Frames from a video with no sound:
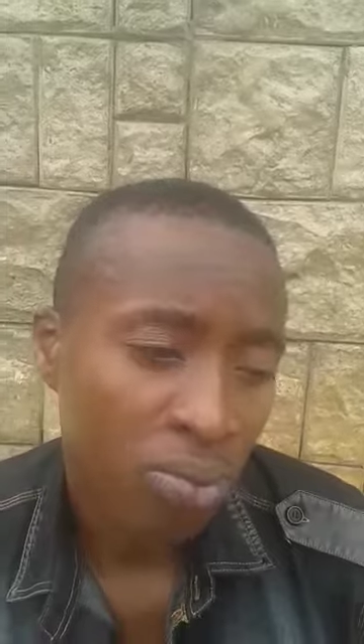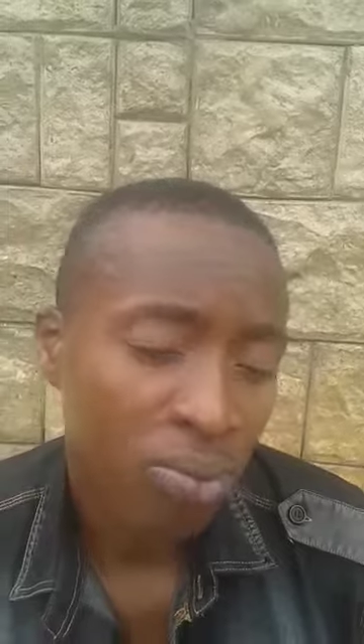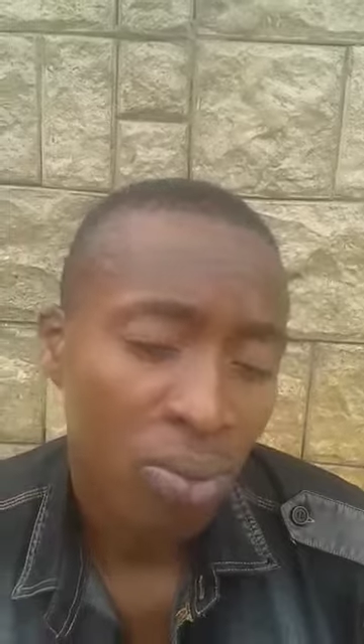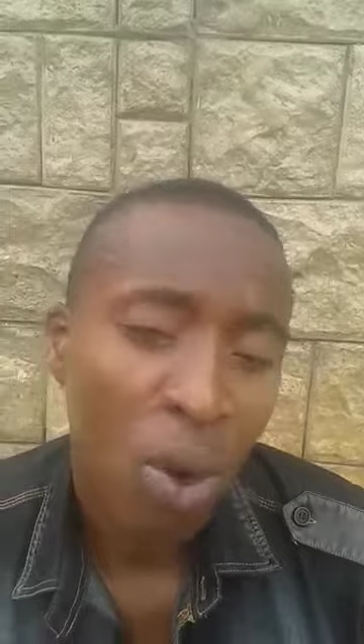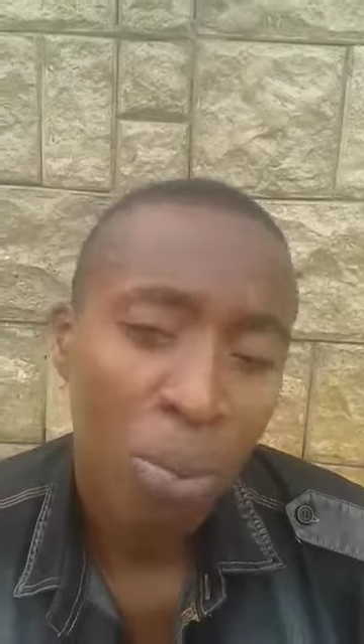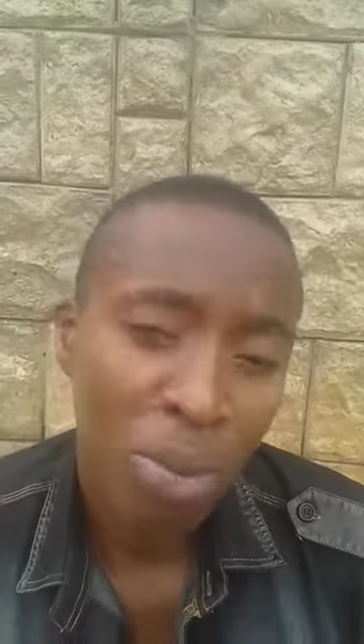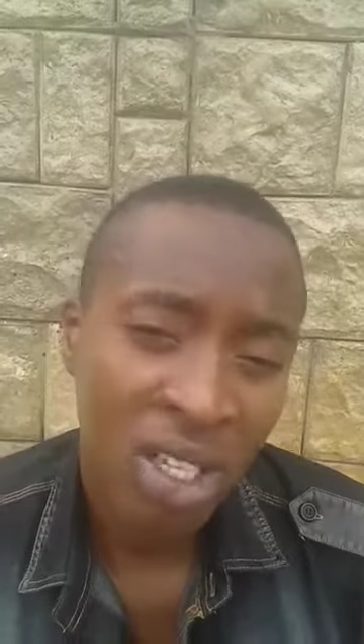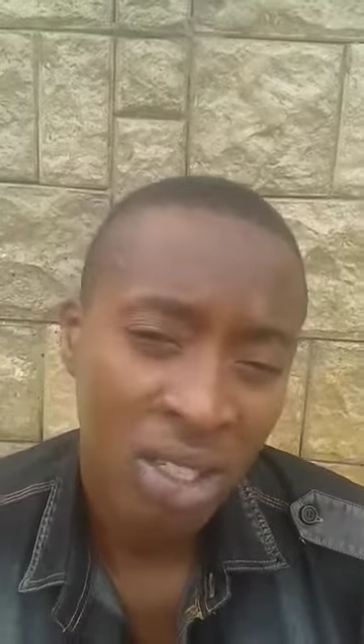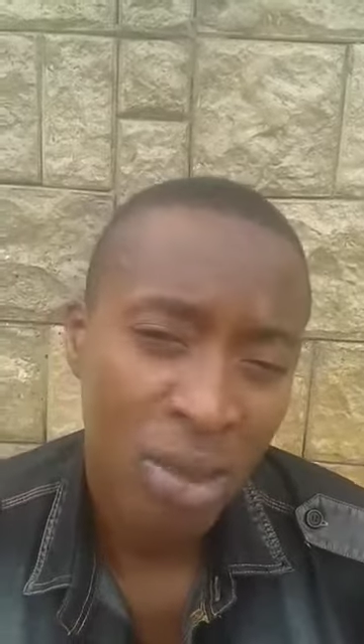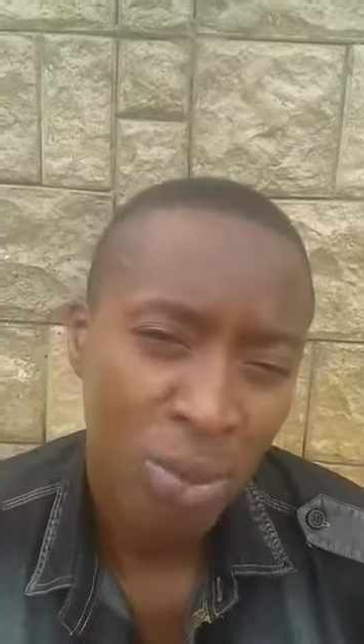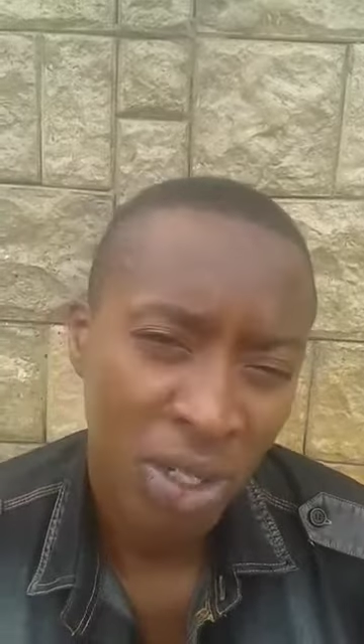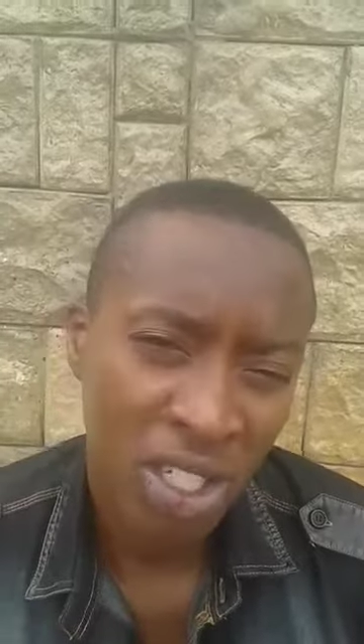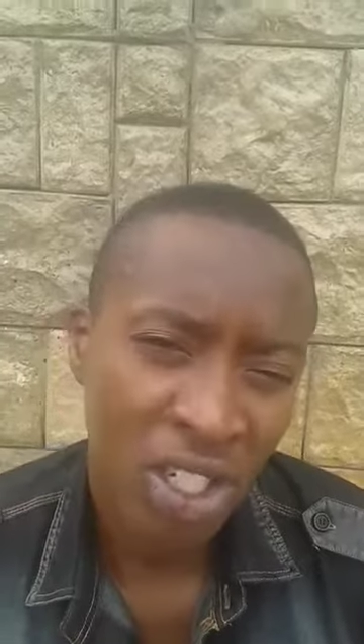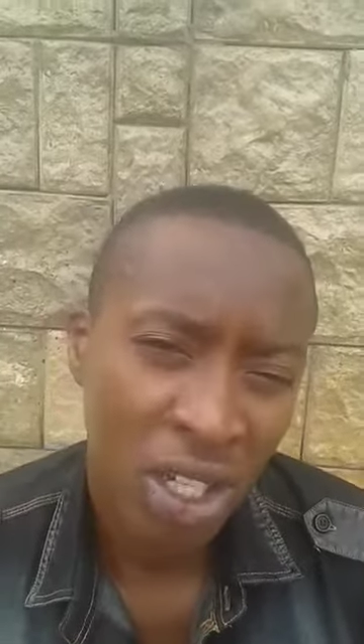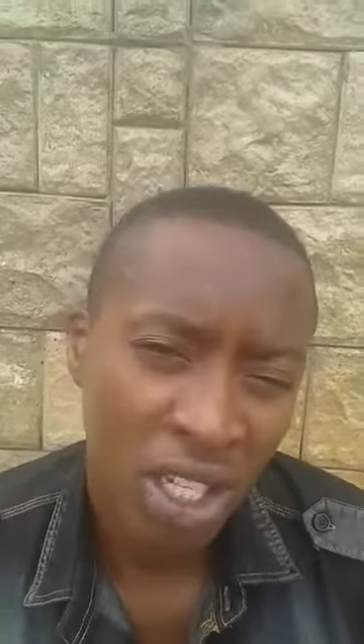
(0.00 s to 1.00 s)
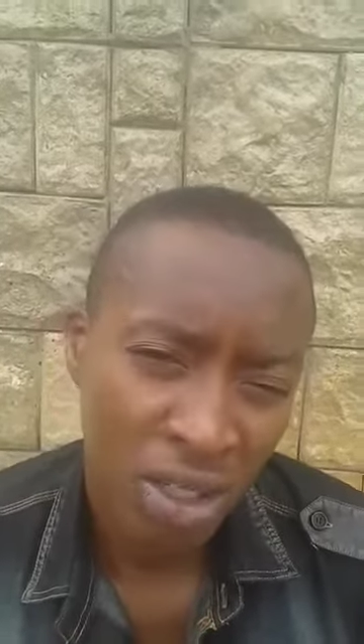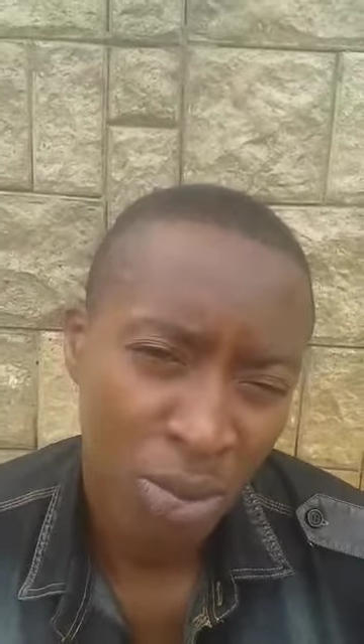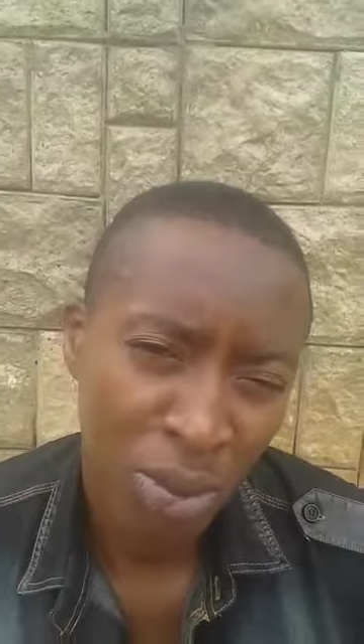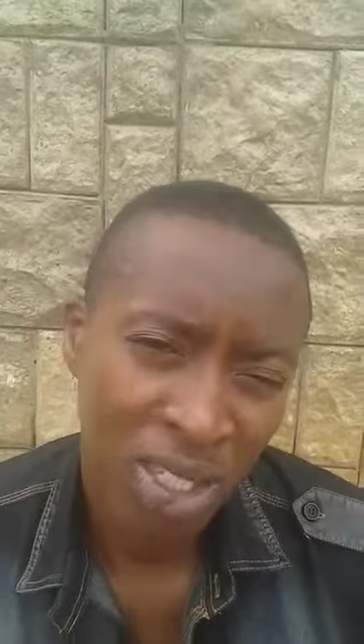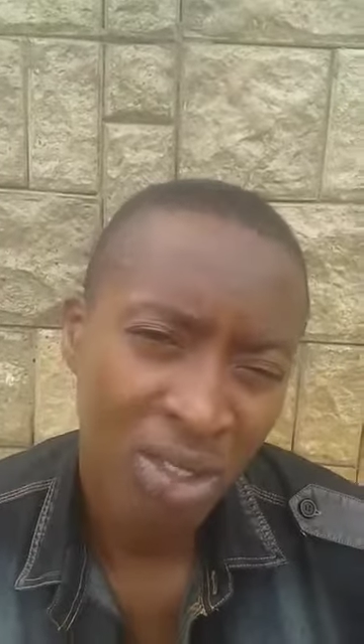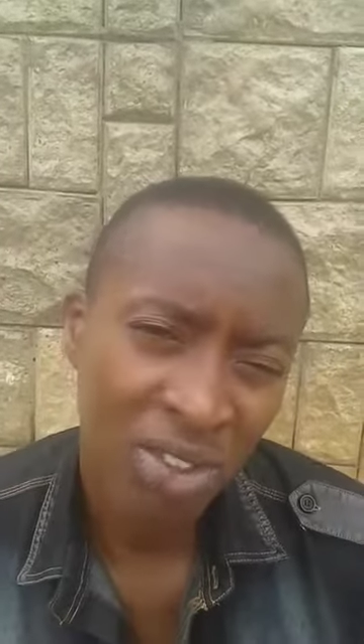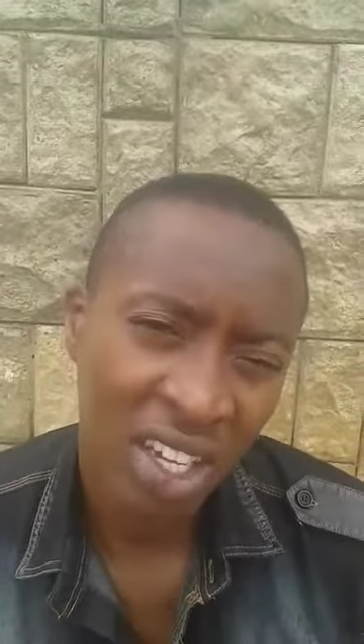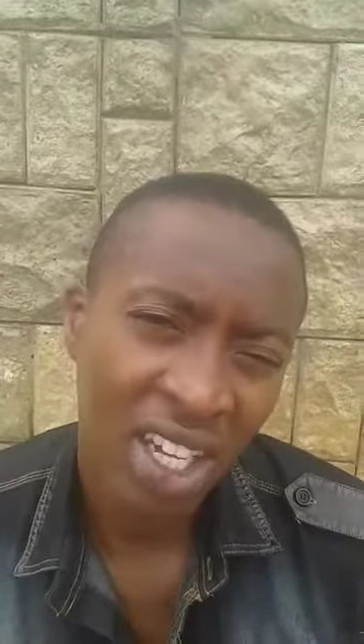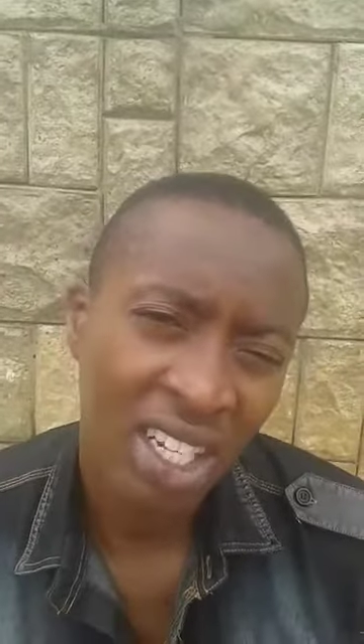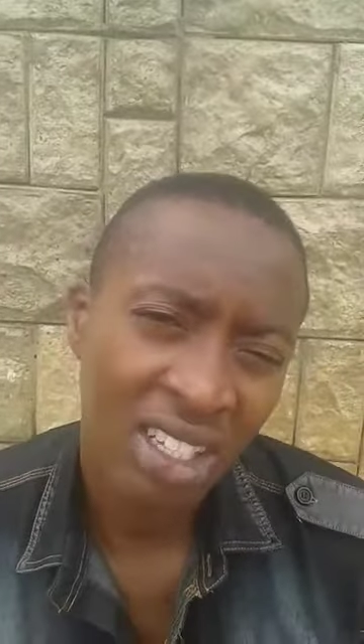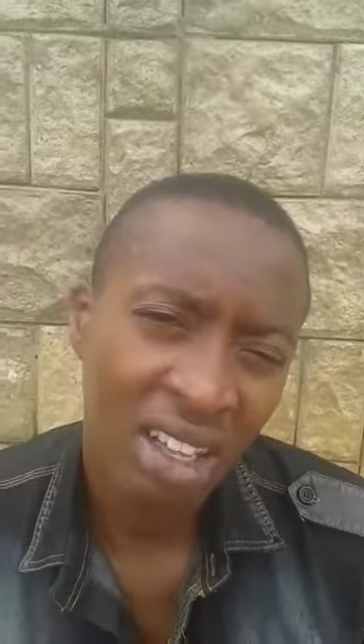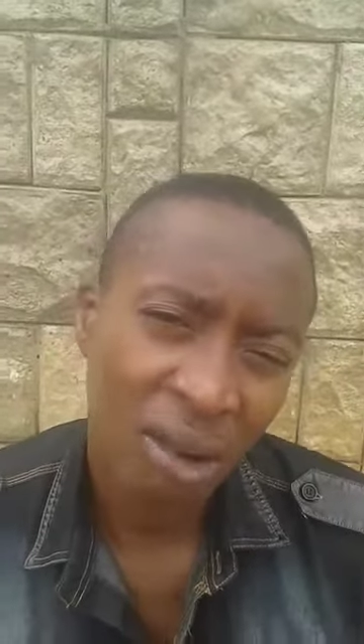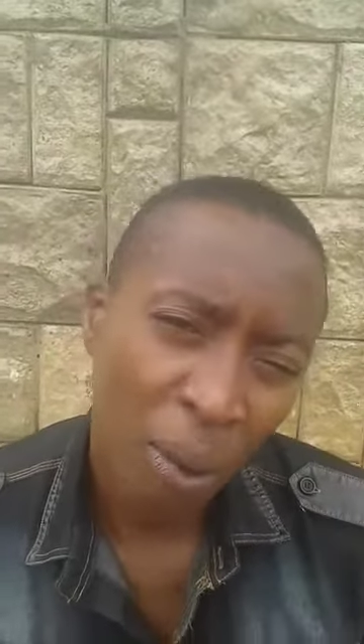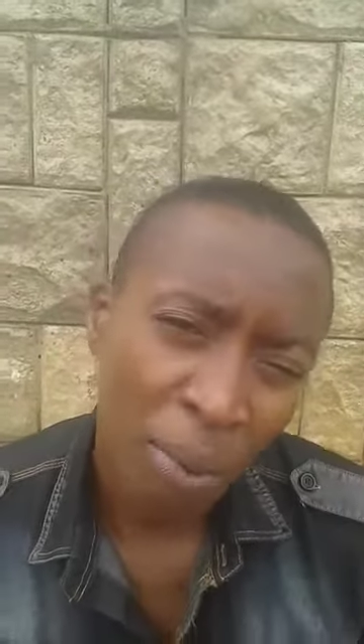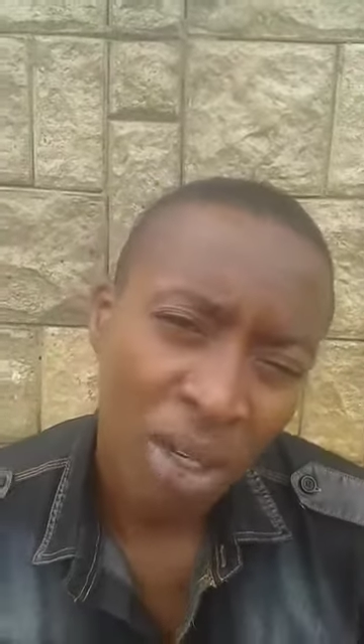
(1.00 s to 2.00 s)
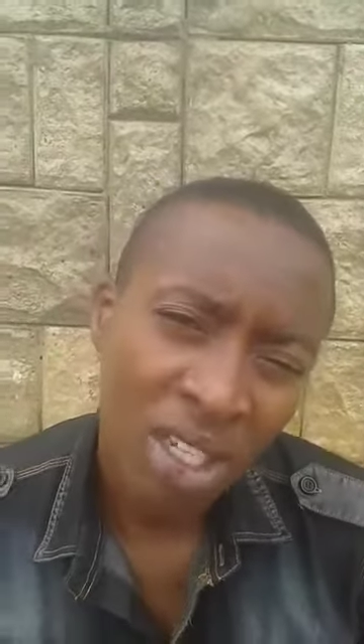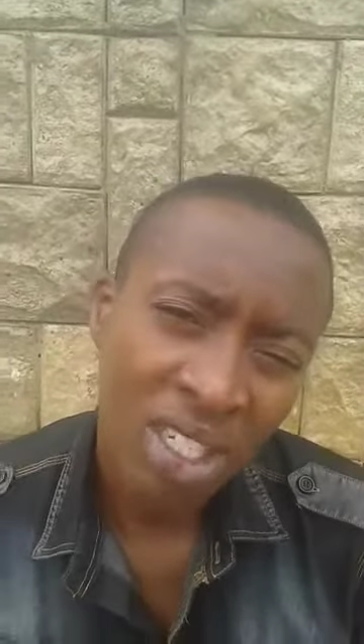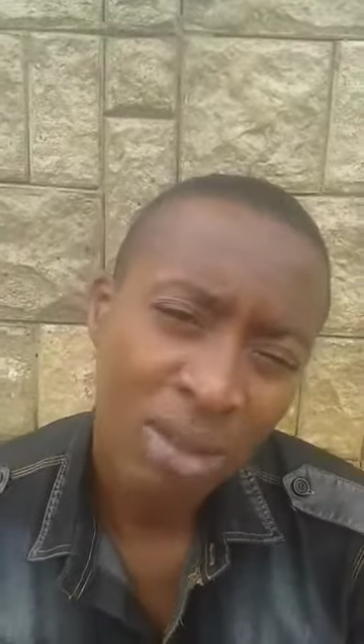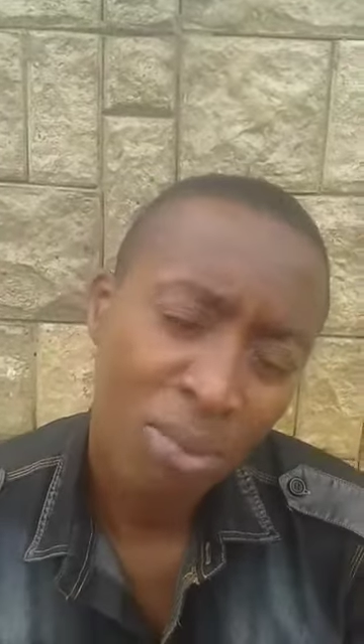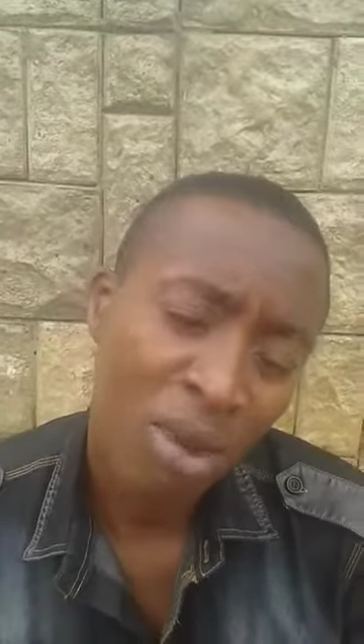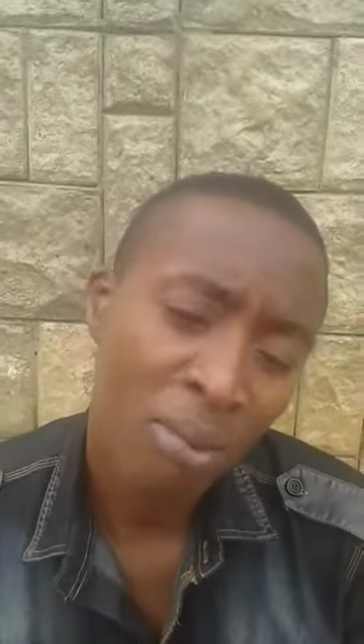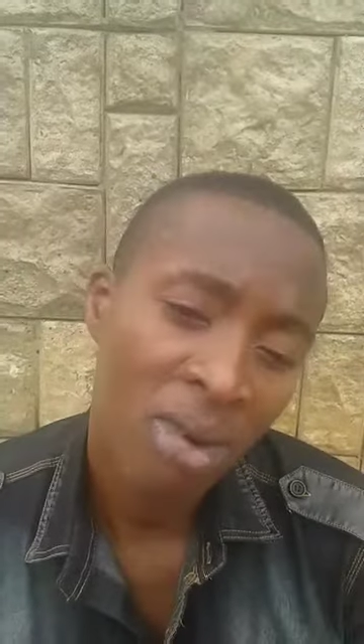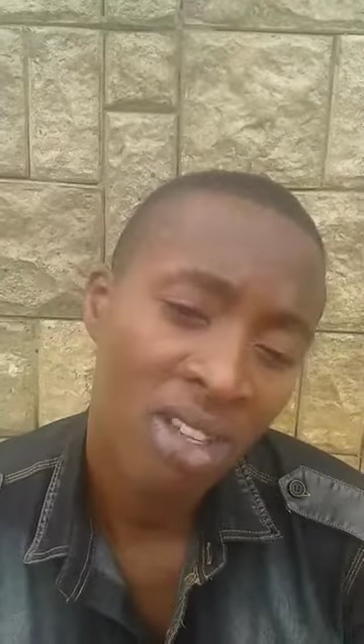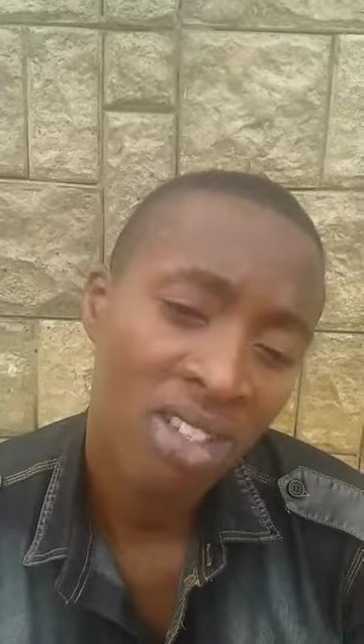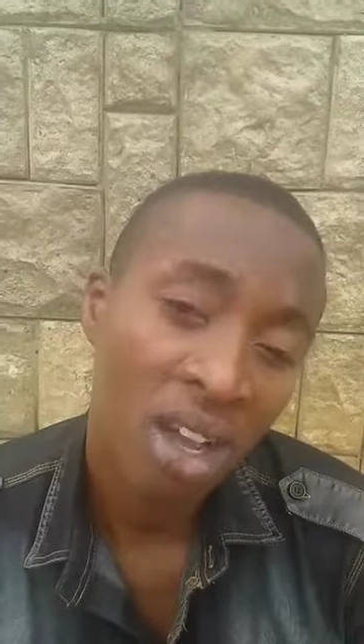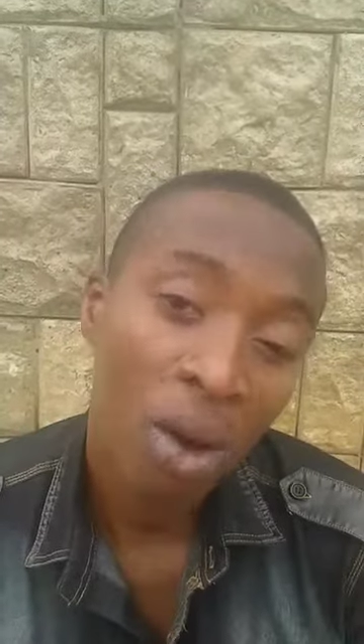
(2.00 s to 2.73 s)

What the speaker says: specifically the community members,